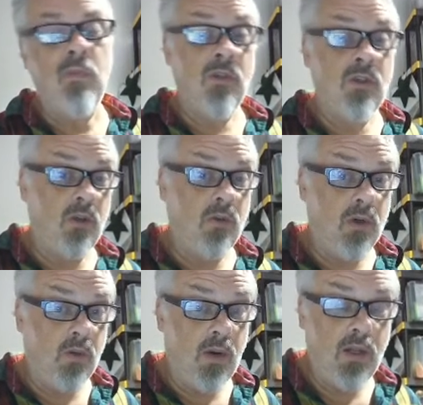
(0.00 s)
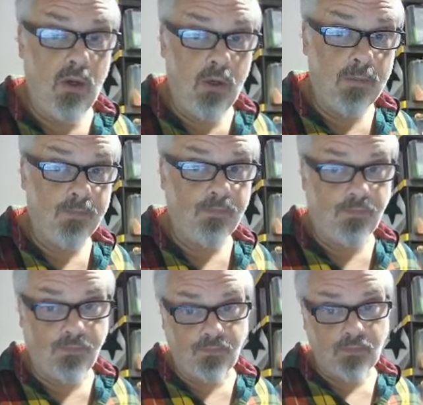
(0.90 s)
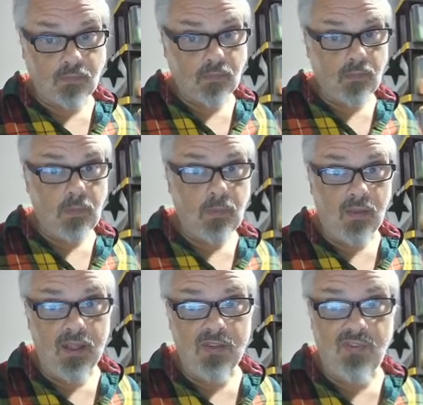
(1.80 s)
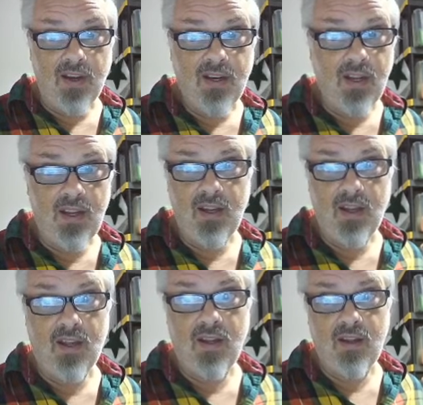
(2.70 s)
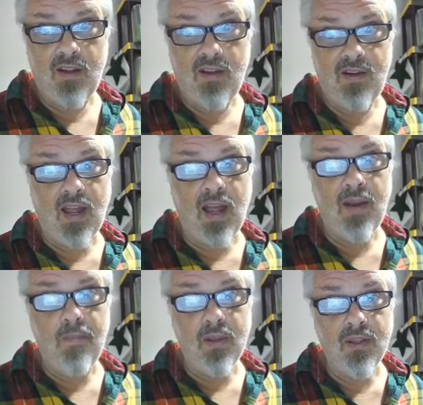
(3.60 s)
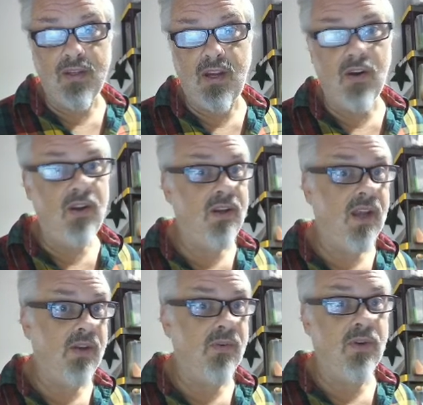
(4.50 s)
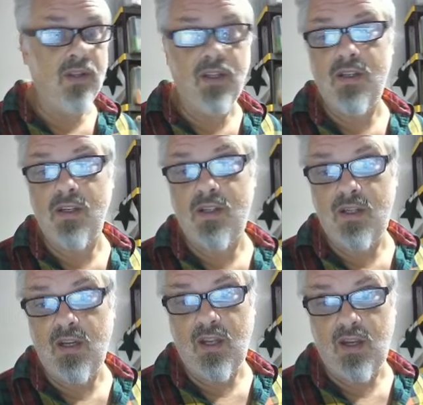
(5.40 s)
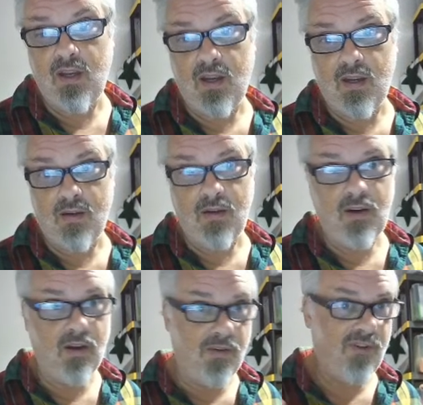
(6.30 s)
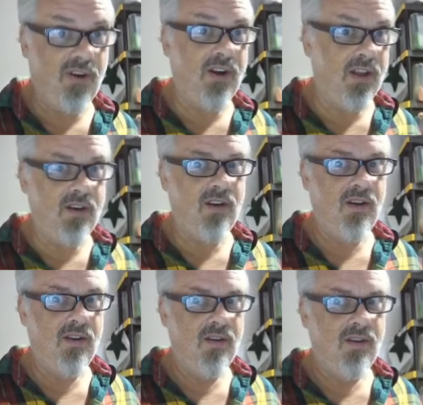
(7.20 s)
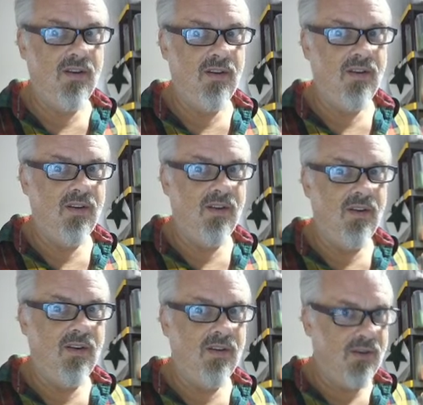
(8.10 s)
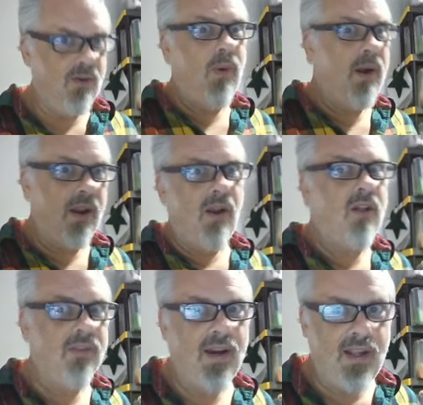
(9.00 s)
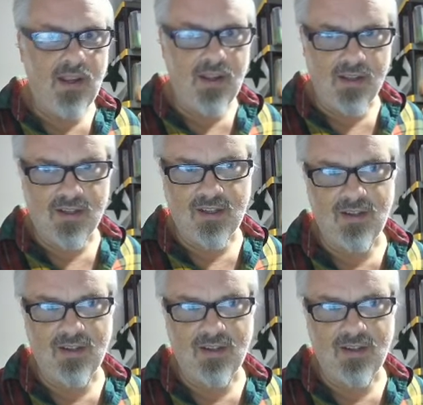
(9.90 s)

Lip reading: So what I want to do is find a non-military, non-religious city and convert it to what it already is.